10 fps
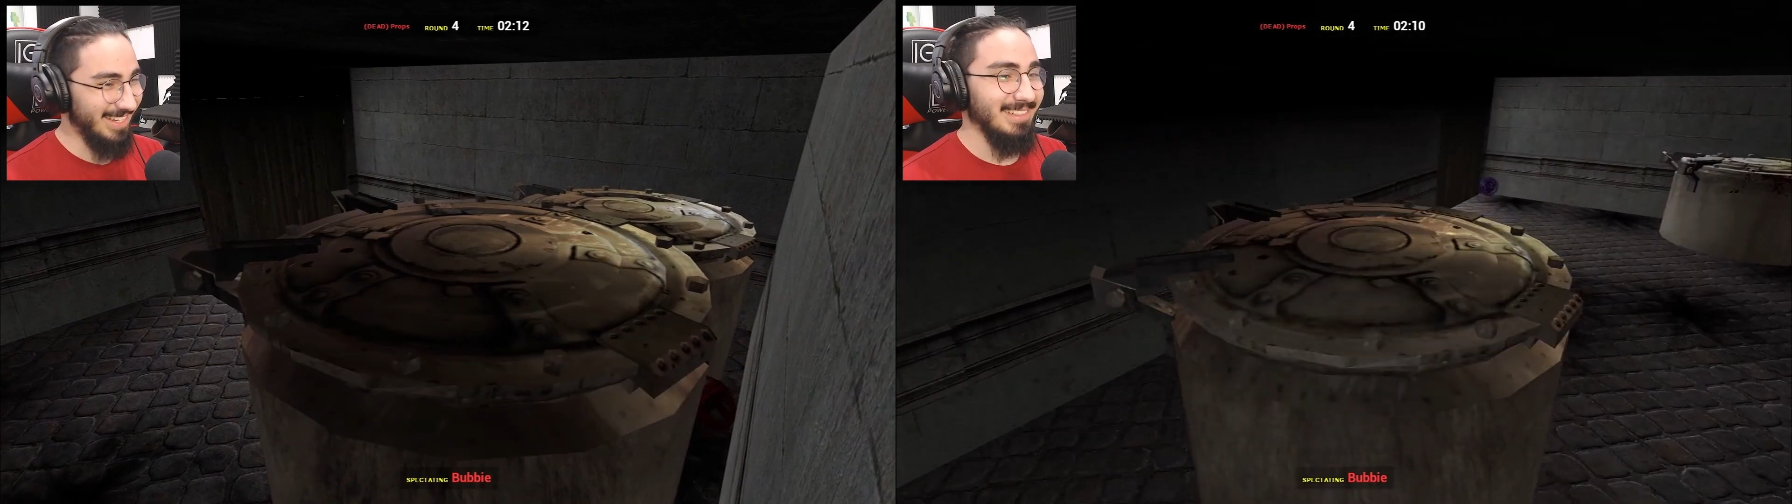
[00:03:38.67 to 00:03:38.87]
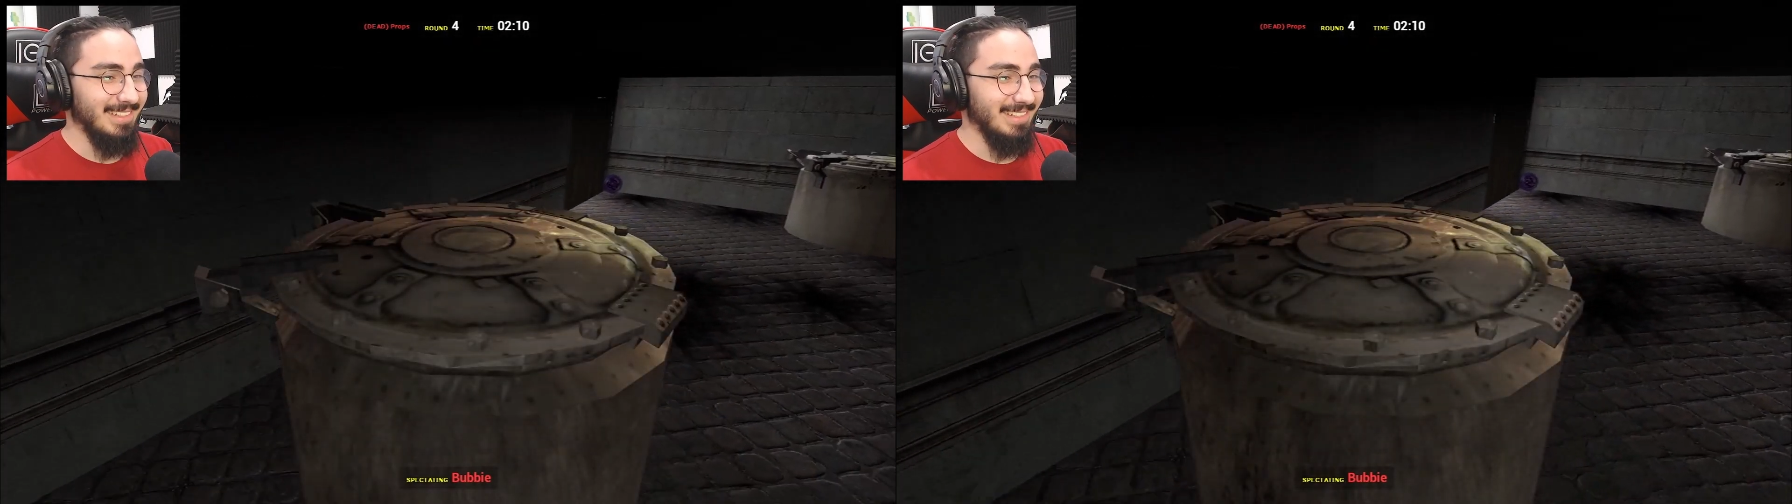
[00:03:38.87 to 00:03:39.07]

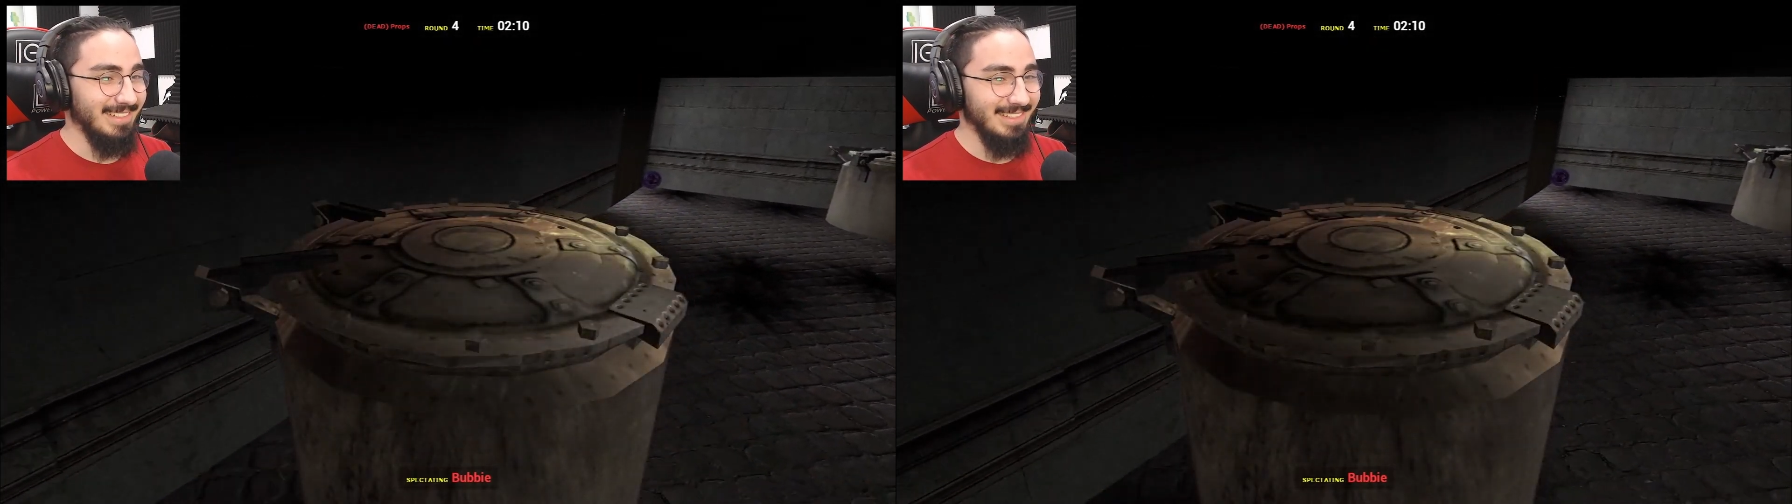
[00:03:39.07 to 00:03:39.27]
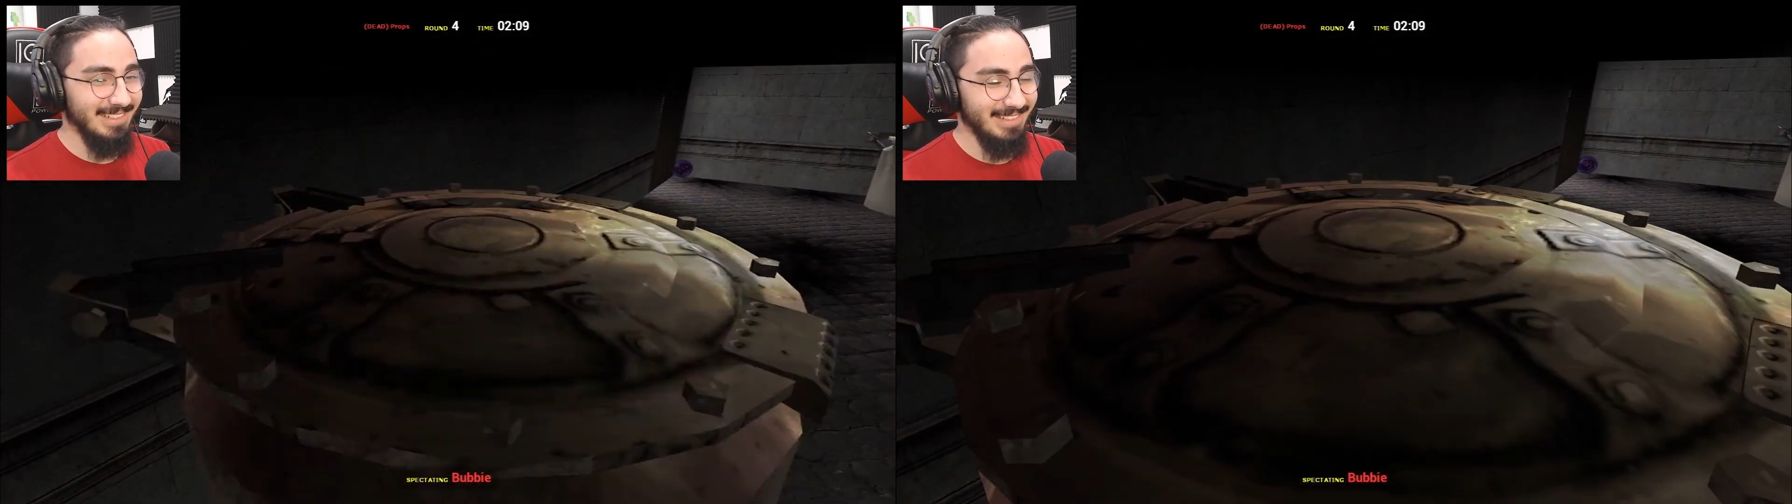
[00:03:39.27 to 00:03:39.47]

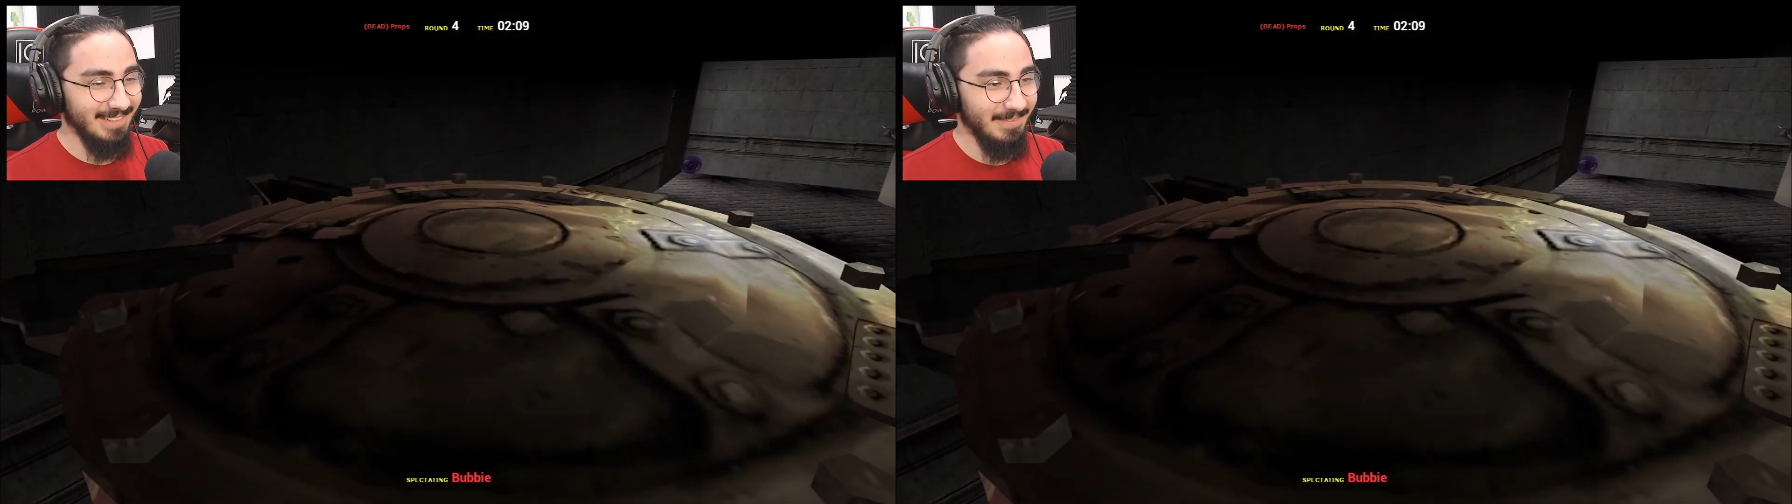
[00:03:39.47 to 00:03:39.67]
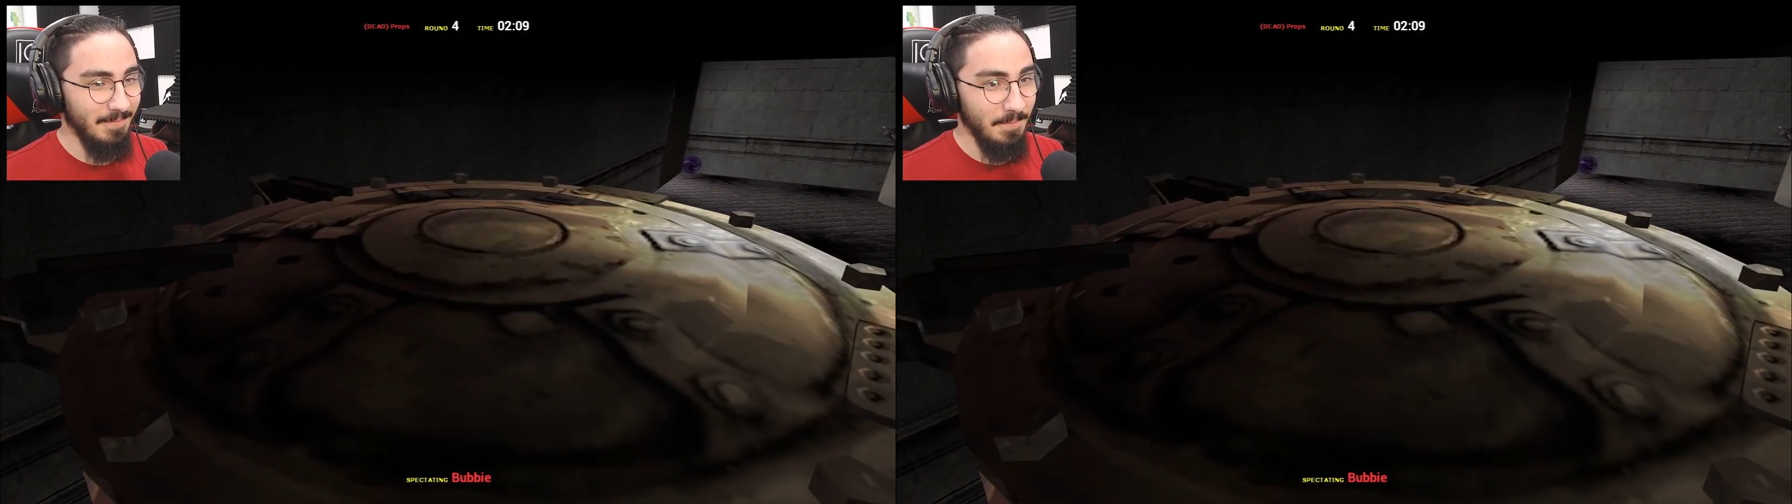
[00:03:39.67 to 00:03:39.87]
Well, I feel